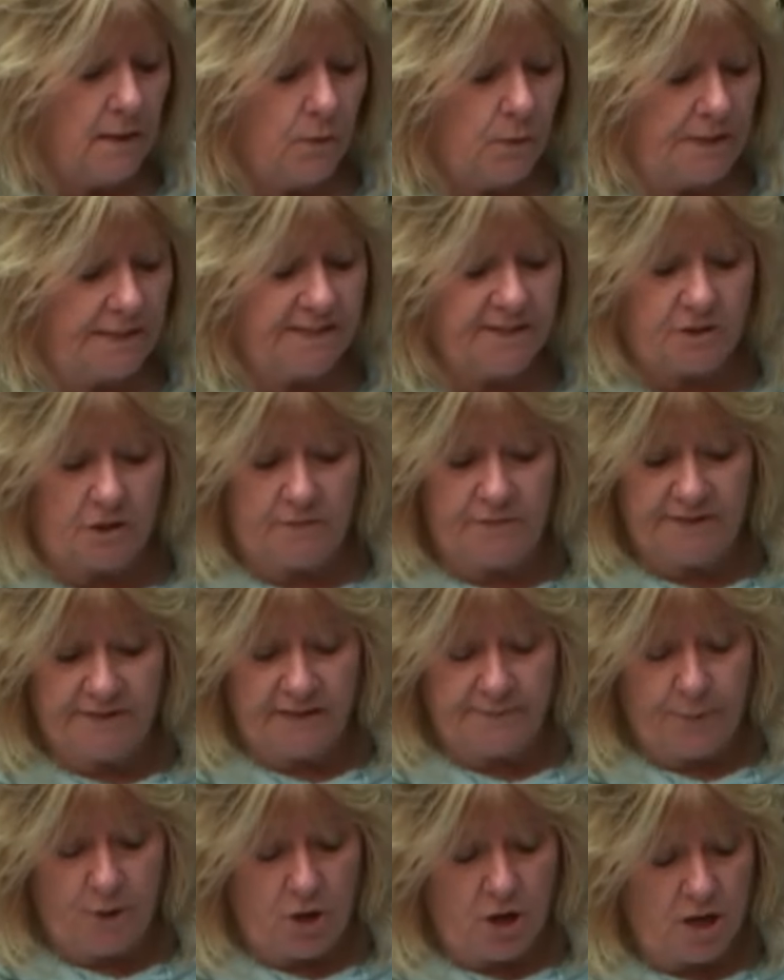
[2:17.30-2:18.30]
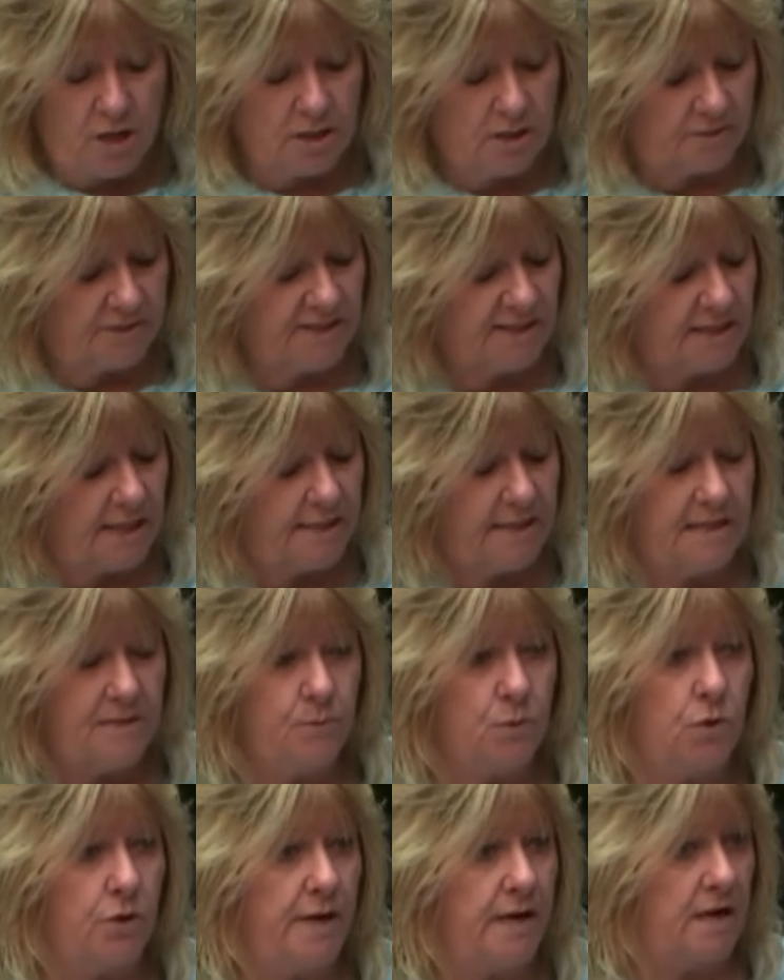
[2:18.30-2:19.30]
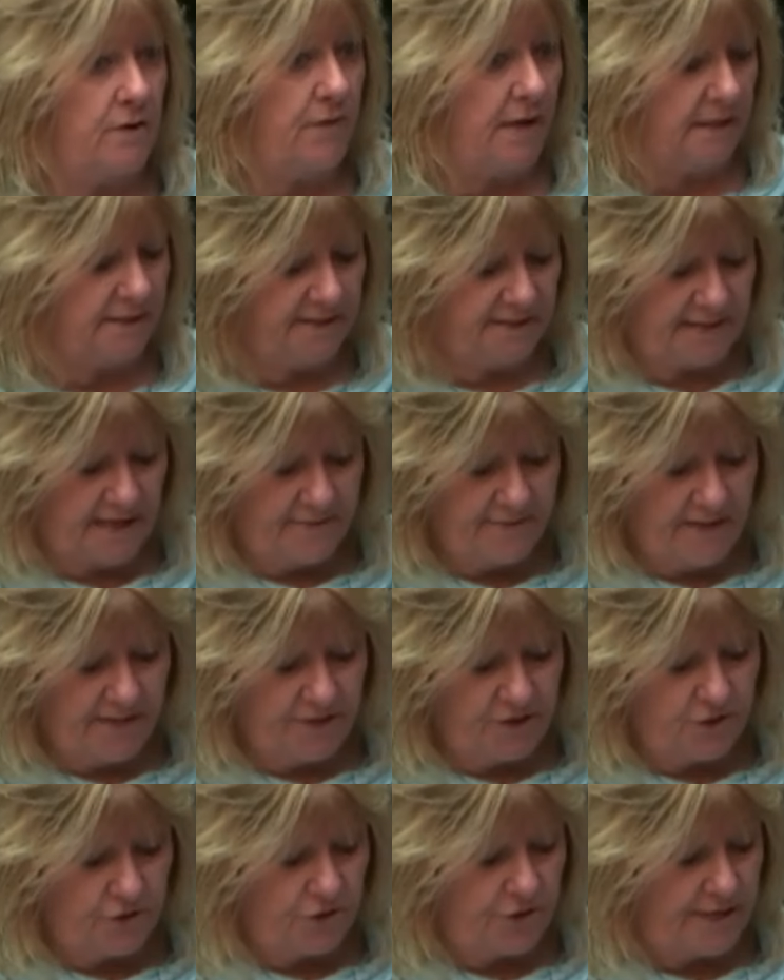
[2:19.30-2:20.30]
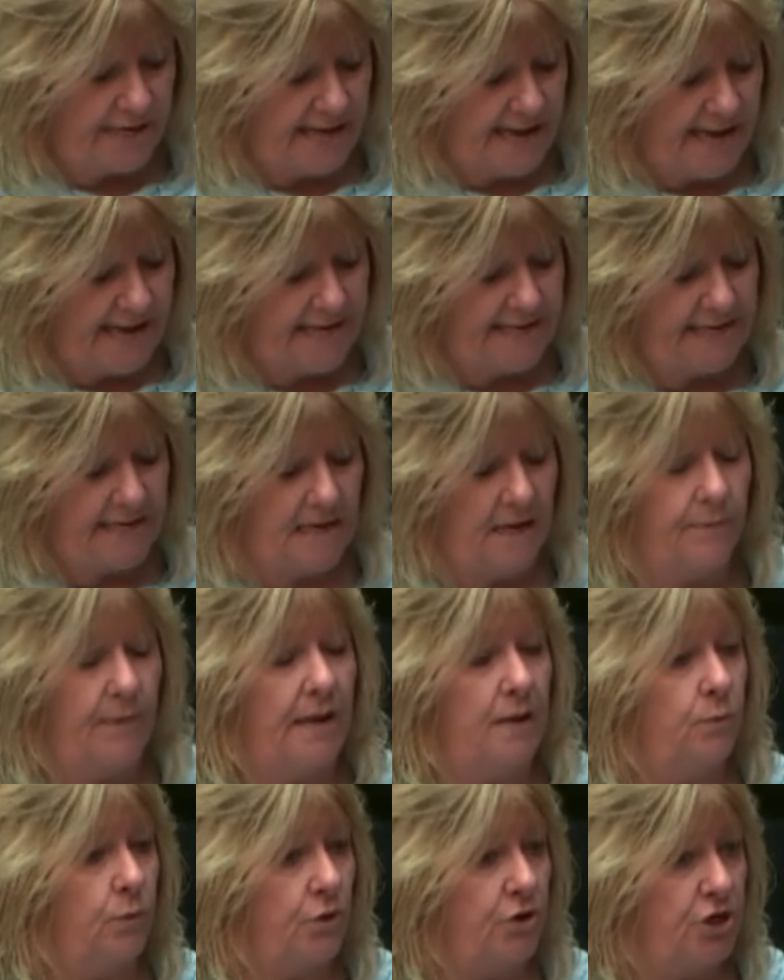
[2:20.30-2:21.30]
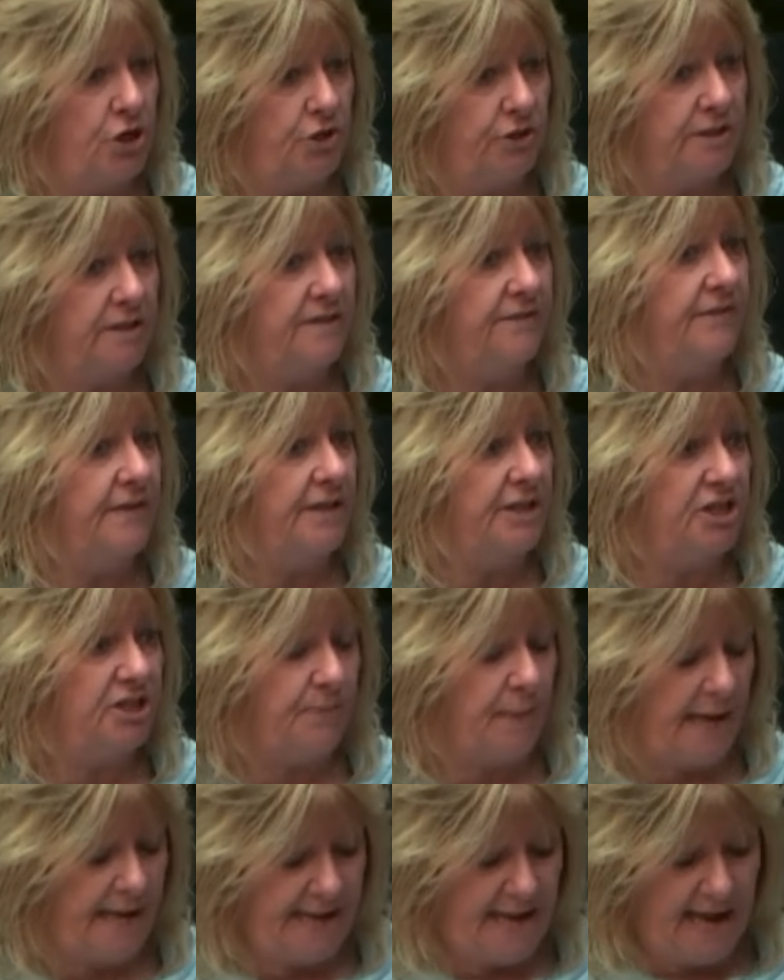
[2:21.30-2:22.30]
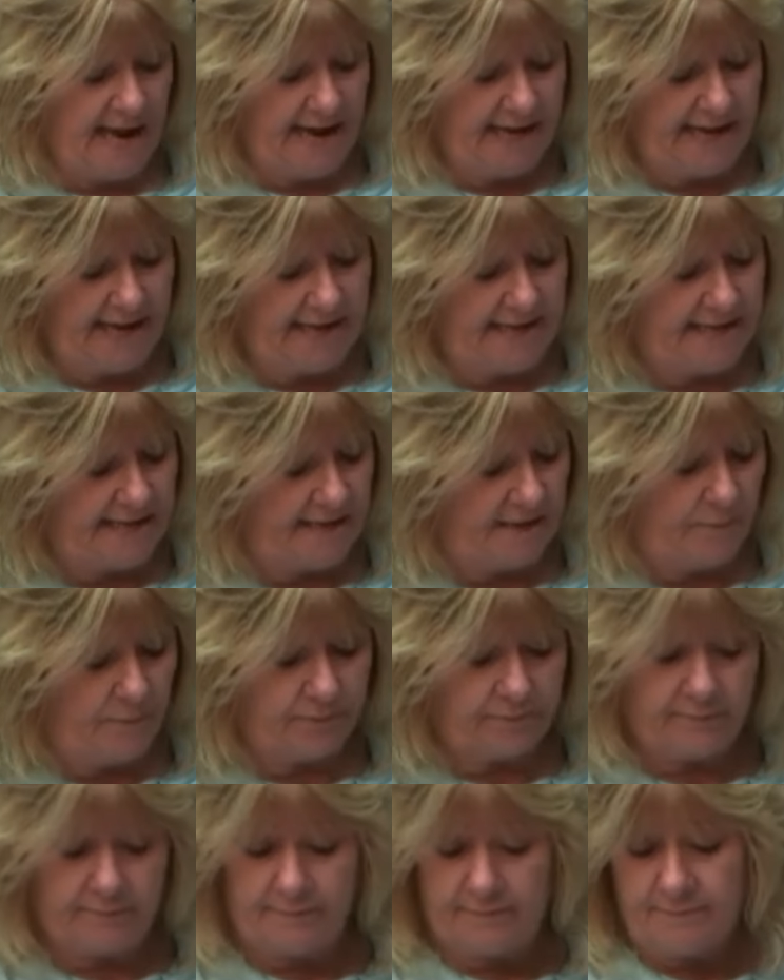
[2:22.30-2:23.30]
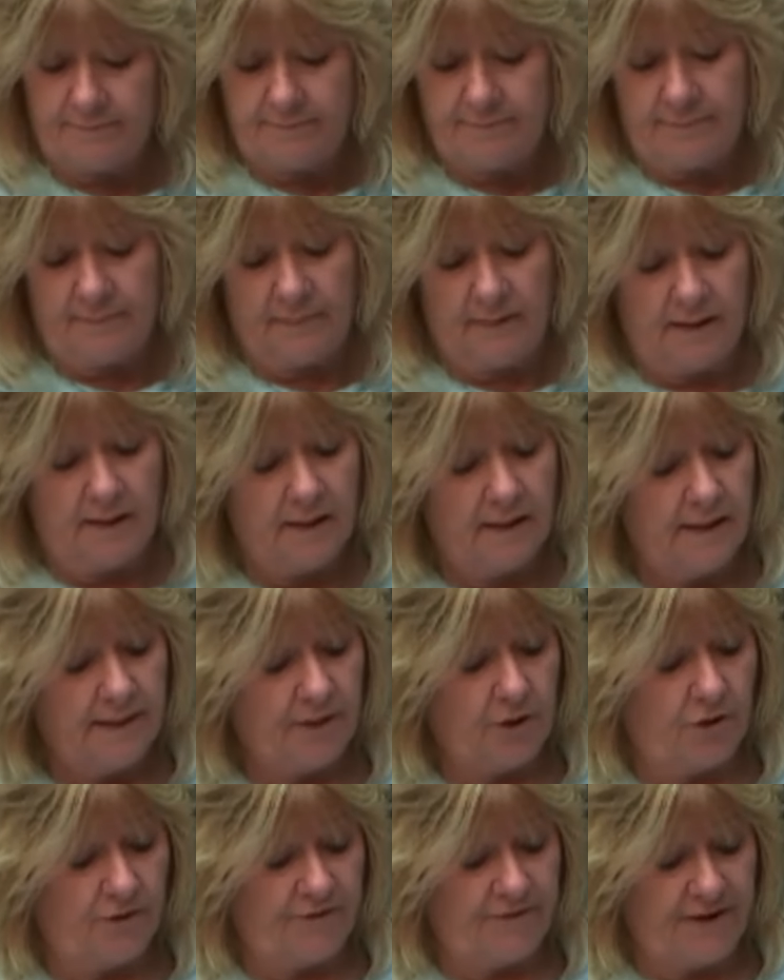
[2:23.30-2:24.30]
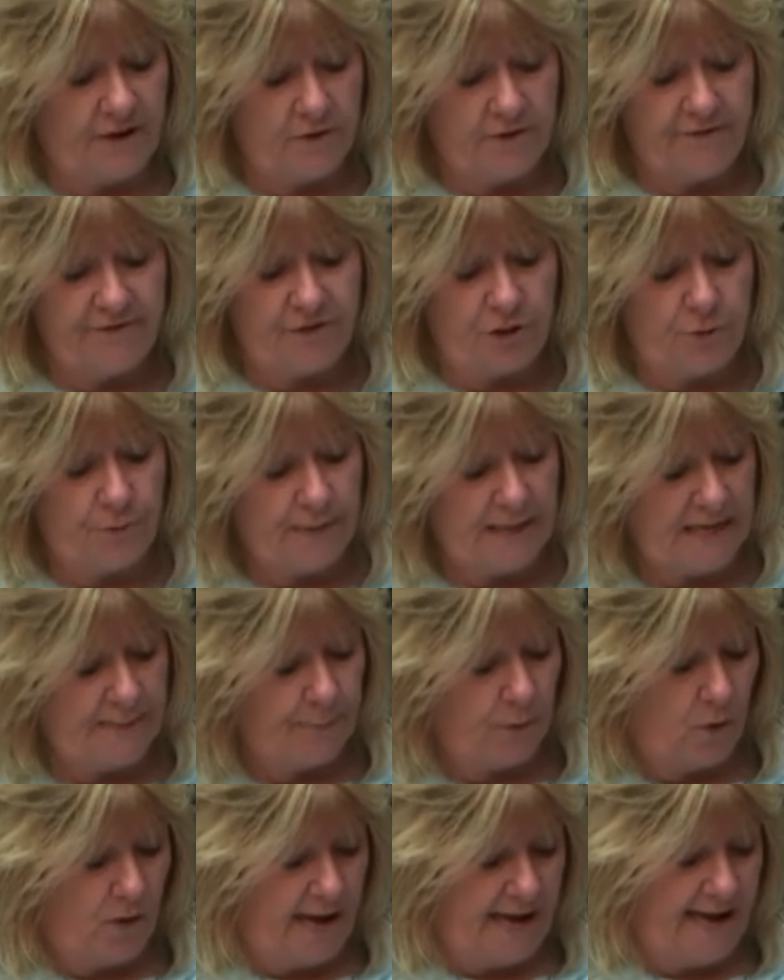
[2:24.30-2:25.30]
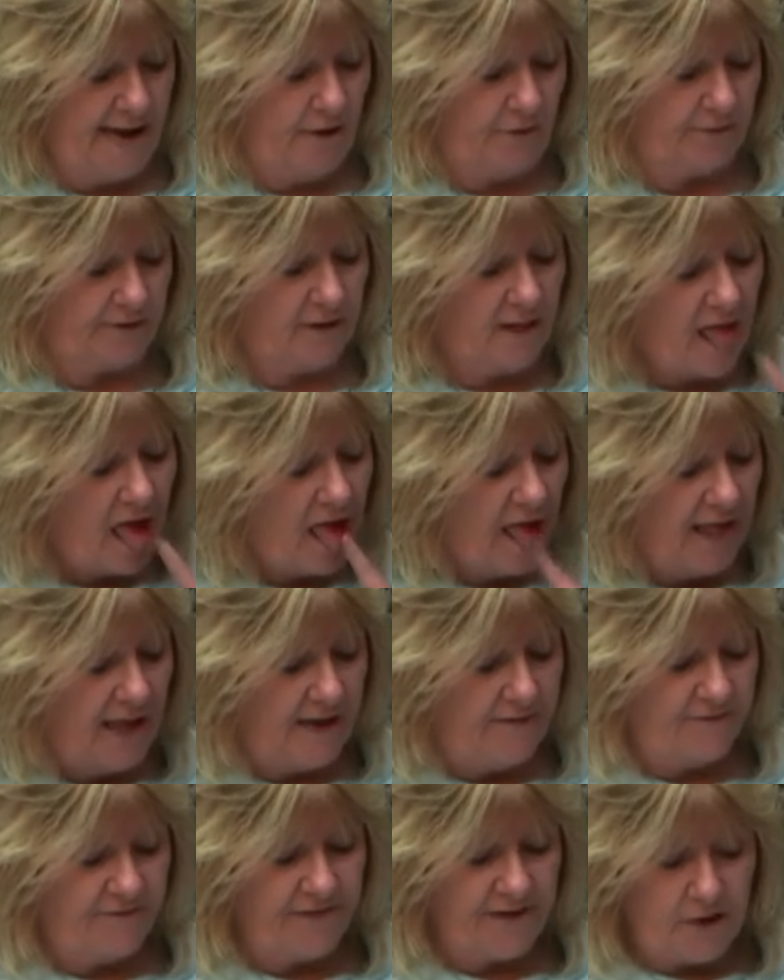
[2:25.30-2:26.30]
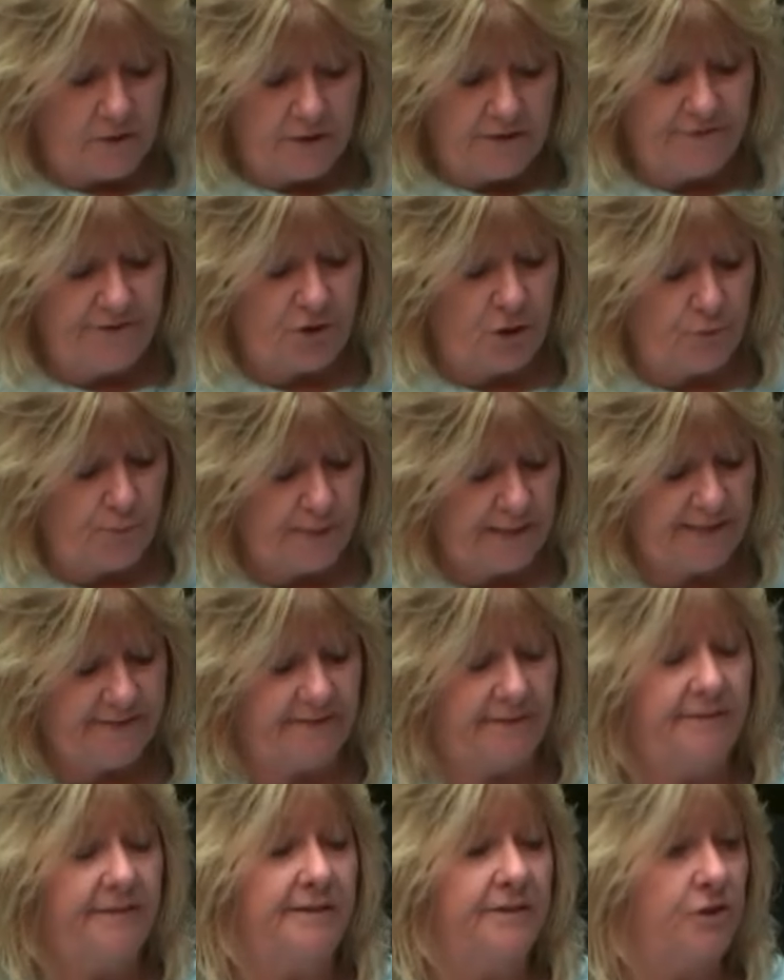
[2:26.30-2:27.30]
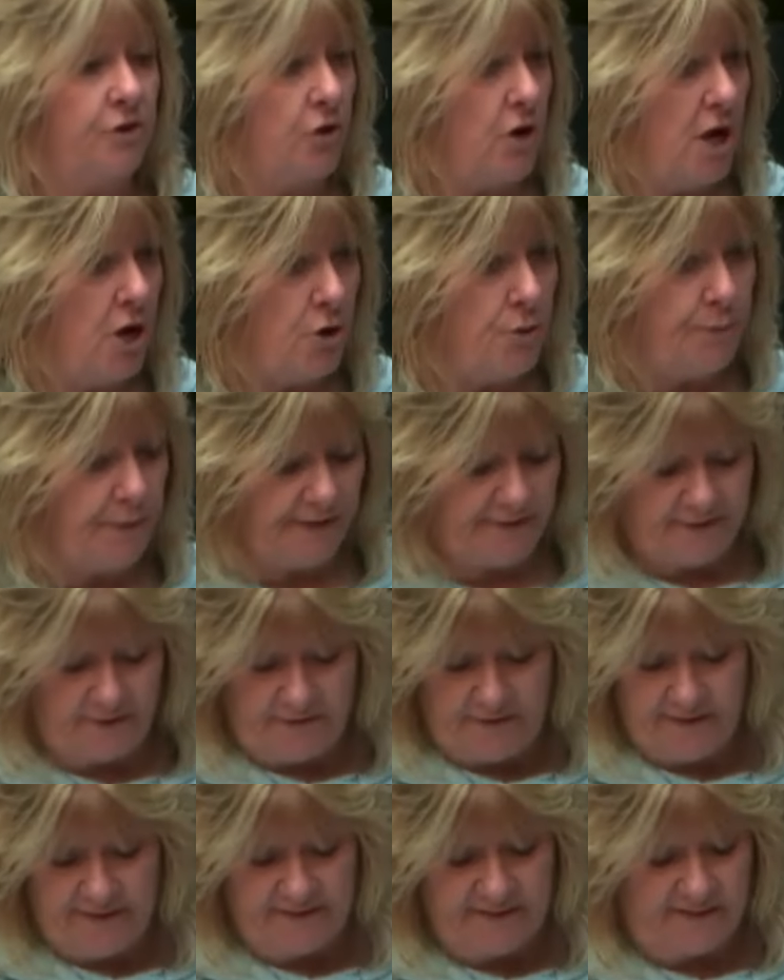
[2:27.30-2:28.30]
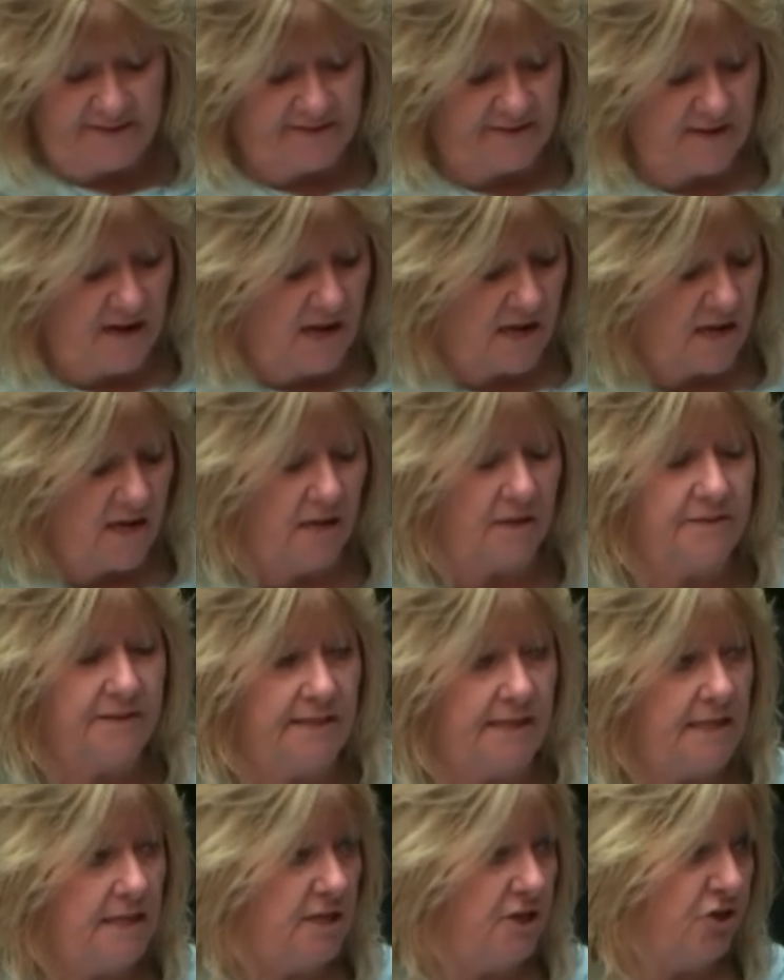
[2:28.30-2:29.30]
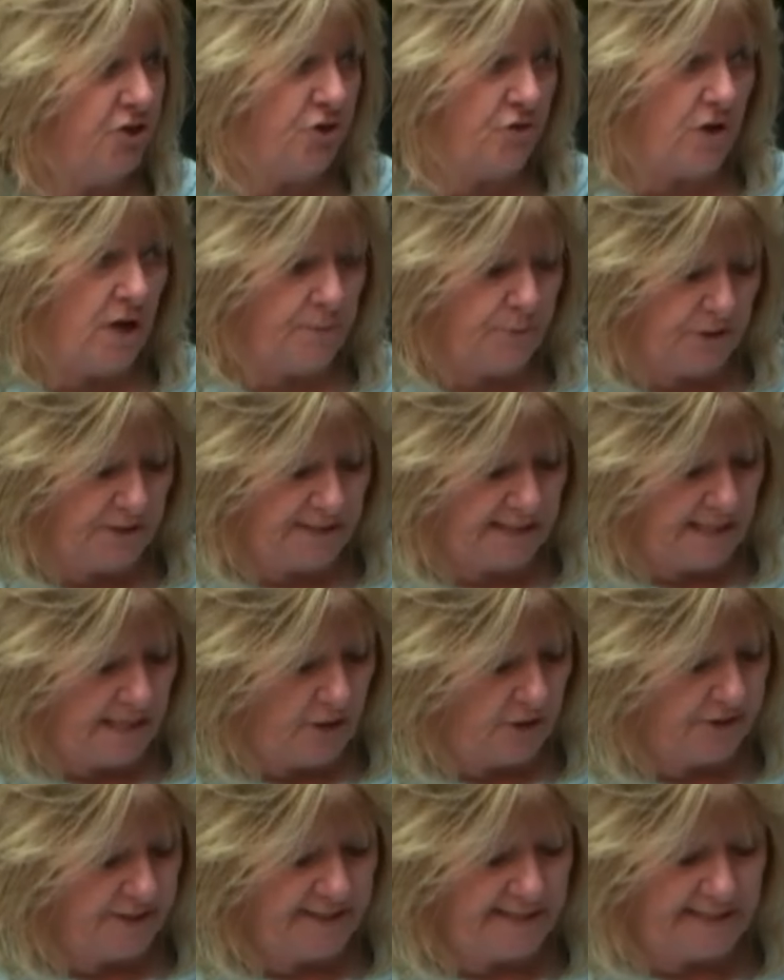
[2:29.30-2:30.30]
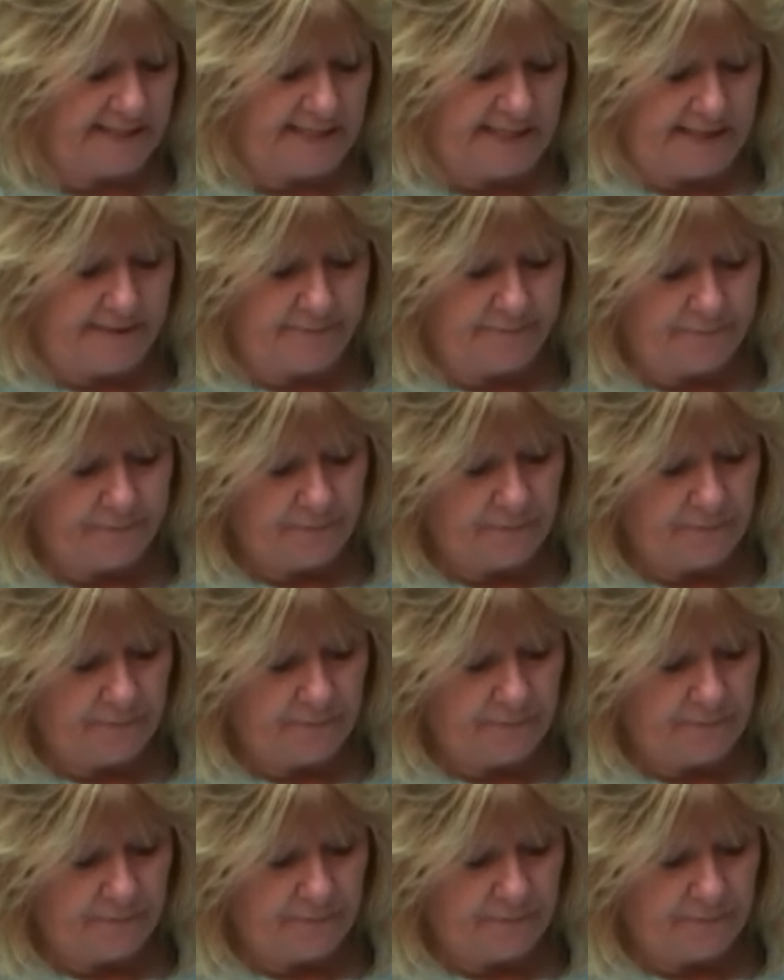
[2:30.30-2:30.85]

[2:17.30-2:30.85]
We serve at the park on Sunday morning around 7:30 a.m., and we're usually finished by 9 a.m. There are very few people out, and very few businesses are open, so this does not cause any interruptions in our city.